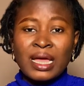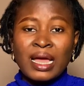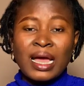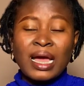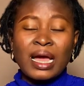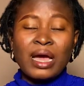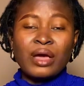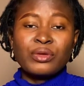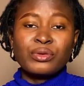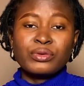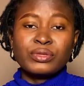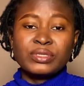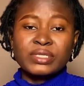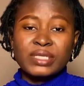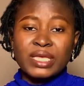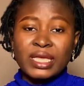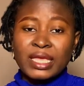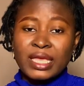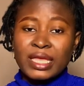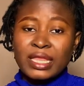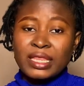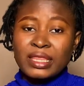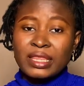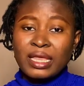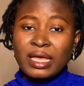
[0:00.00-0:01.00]
How you
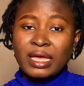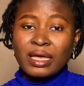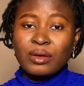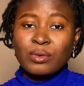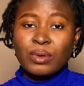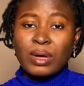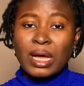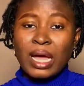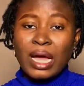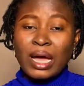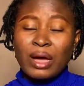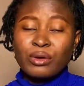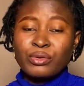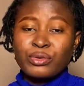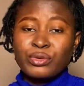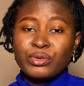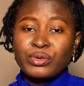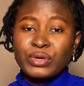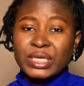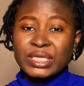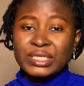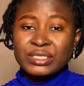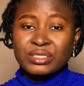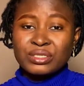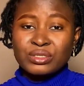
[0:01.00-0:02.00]
take it down, how you
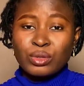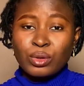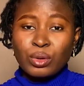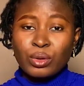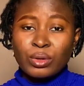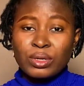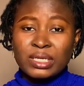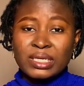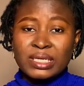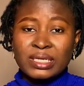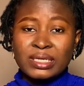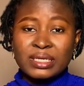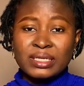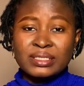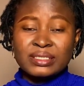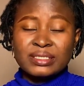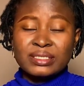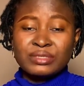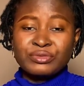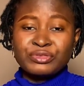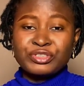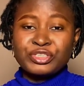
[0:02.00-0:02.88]
install it,